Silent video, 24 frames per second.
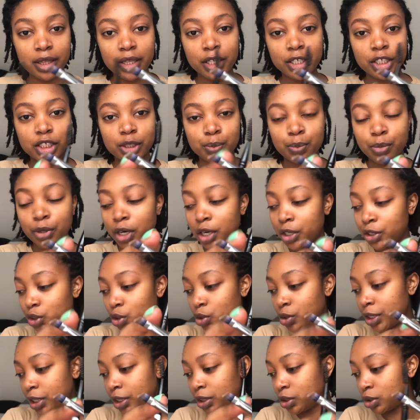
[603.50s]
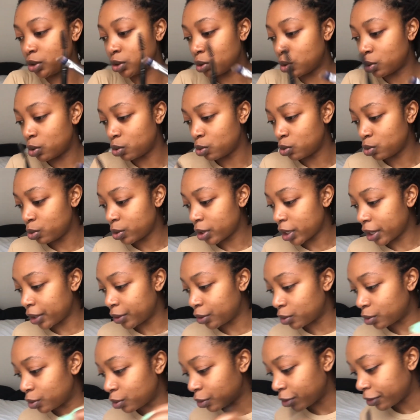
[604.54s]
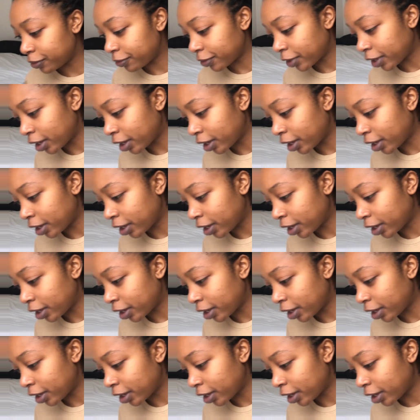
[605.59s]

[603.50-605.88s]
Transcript: this brush on its own. I don't know if I